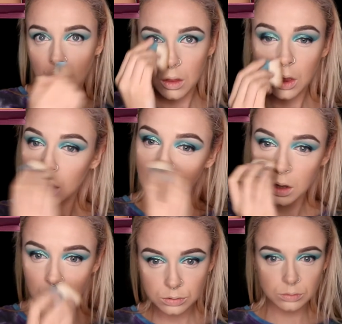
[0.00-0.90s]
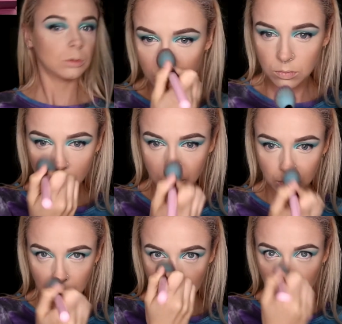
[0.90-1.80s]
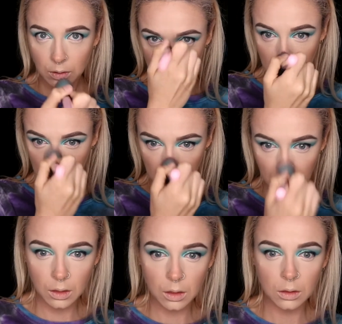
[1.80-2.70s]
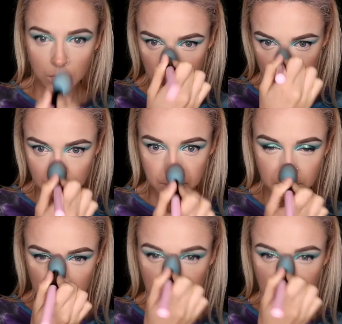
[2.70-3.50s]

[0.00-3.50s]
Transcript: and I go around my nose, giving a little bit of a contour.